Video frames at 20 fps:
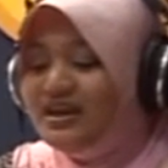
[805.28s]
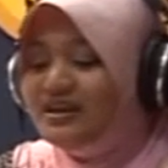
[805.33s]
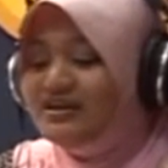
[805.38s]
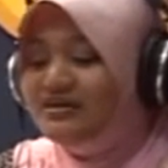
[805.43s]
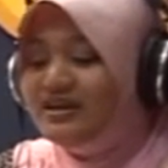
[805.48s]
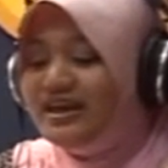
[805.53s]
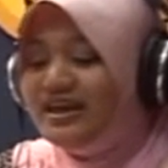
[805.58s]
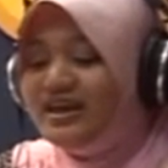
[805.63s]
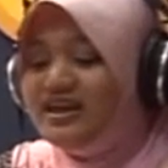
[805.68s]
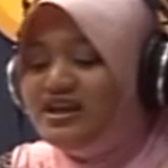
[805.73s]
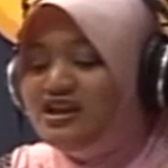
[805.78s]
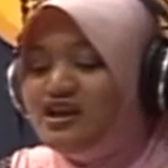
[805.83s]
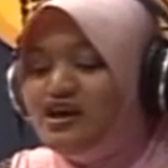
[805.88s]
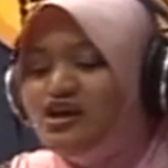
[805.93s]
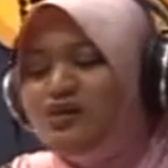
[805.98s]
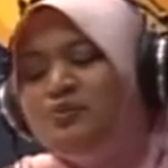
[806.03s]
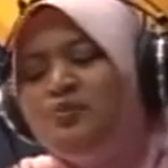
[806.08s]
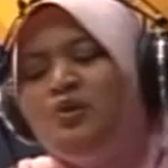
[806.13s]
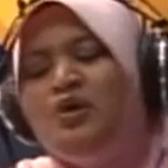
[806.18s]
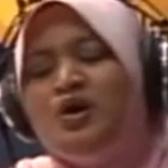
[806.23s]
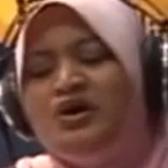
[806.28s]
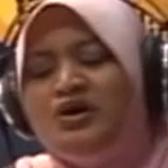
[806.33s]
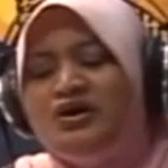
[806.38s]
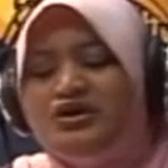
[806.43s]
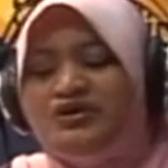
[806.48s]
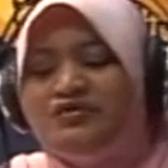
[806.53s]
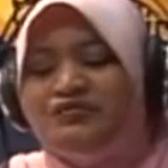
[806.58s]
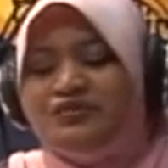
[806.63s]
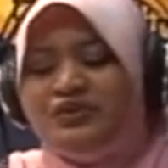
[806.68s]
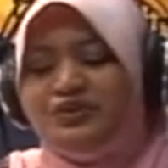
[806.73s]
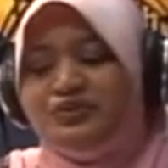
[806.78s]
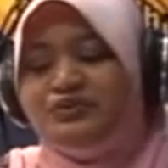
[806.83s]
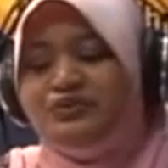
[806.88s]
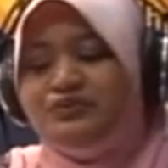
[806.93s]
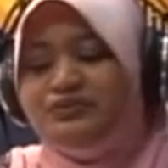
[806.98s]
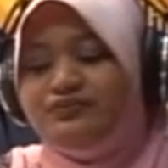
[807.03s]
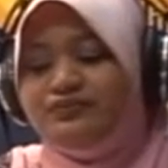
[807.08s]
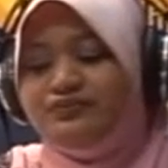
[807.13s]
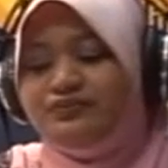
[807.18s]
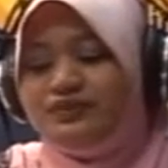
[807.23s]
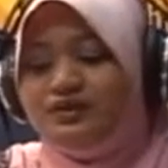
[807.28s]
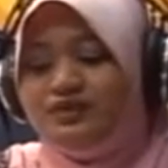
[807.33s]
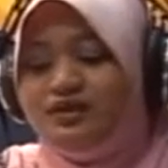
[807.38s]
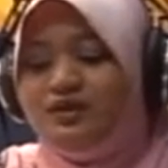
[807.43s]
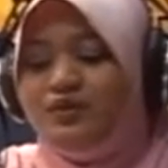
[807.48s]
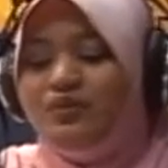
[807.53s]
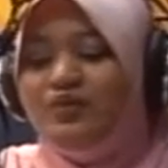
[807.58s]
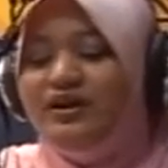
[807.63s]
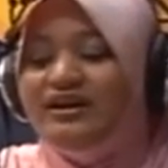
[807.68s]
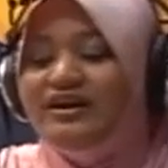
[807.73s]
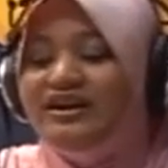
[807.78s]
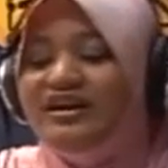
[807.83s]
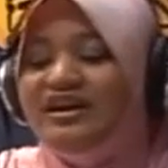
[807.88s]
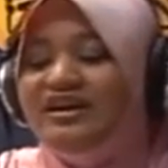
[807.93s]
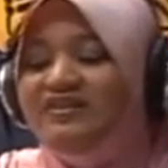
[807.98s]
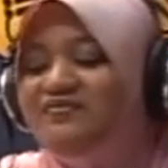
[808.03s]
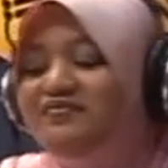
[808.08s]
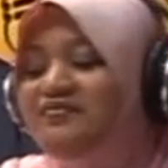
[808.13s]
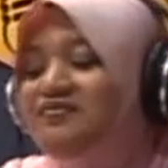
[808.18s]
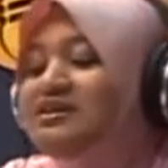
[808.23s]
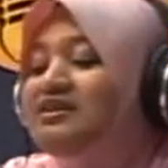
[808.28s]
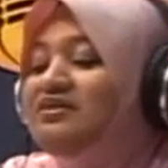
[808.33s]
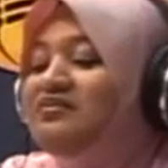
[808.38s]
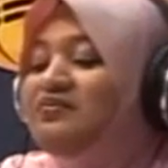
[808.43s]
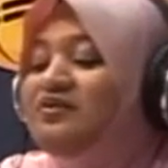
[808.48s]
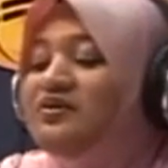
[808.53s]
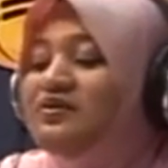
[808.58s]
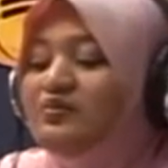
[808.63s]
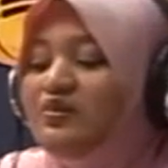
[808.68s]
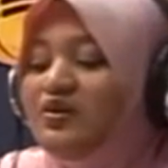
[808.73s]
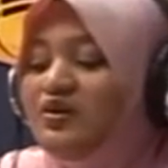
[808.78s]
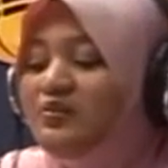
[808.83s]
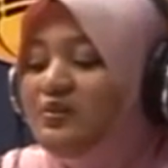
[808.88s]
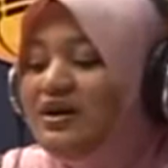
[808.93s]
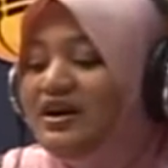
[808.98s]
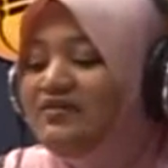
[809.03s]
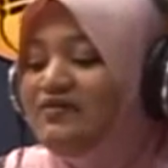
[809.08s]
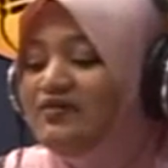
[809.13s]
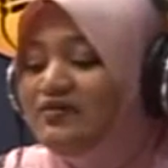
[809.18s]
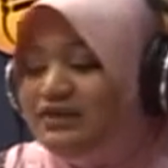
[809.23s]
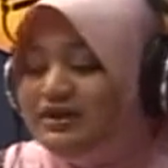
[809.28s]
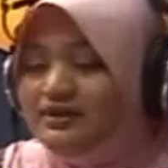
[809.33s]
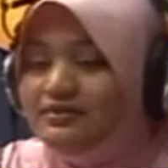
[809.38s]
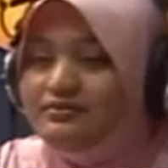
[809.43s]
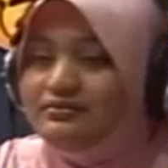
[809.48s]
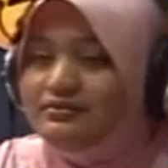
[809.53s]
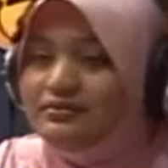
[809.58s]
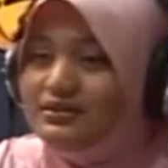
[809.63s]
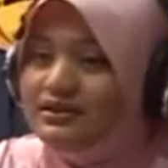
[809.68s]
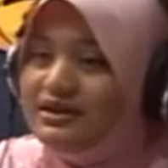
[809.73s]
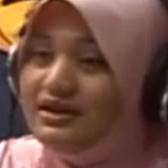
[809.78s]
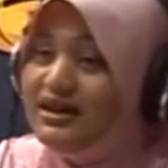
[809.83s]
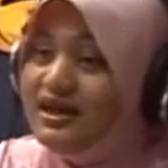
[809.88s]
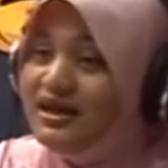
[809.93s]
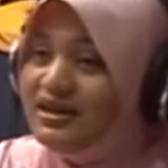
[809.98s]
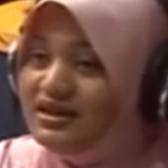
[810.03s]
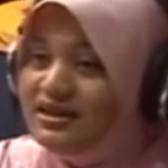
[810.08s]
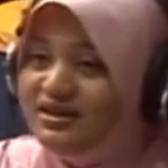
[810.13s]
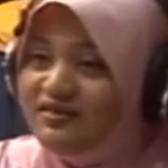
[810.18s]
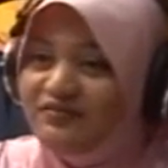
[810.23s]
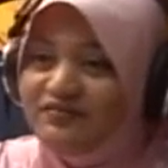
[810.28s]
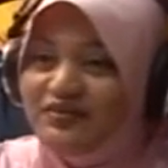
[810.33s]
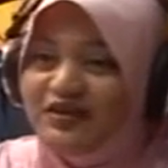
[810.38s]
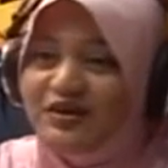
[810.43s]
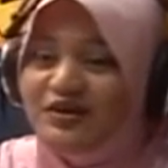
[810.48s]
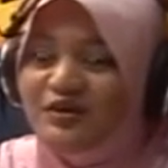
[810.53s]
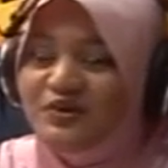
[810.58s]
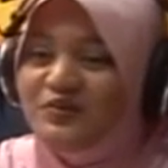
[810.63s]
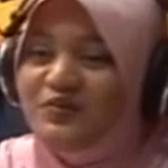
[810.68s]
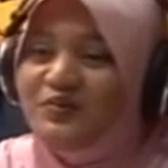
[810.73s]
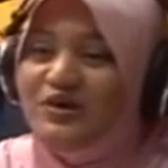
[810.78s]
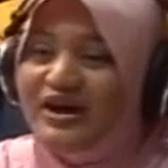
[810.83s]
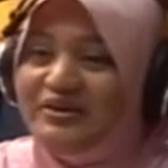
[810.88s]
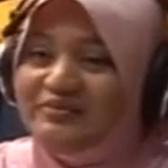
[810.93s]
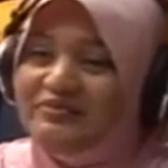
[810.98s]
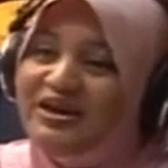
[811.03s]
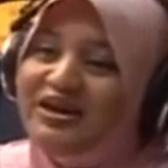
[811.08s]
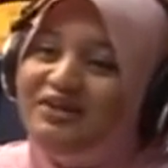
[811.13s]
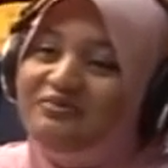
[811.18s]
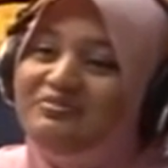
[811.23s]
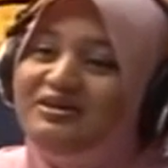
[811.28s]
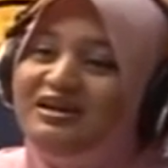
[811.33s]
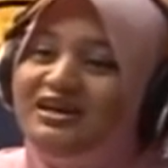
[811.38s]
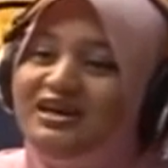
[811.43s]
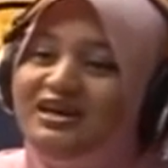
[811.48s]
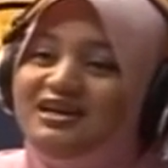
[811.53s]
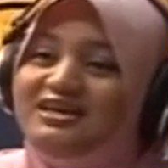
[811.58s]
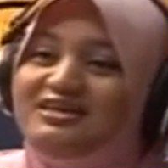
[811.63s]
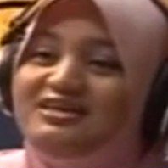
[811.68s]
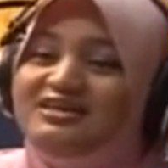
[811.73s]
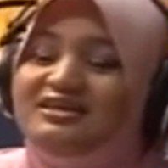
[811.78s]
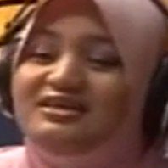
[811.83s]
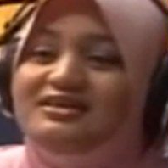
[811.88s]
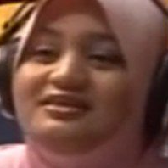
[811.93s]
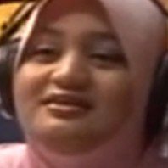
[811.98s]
Okay, in your point of view, what comes first for mobile phone? The native or web application?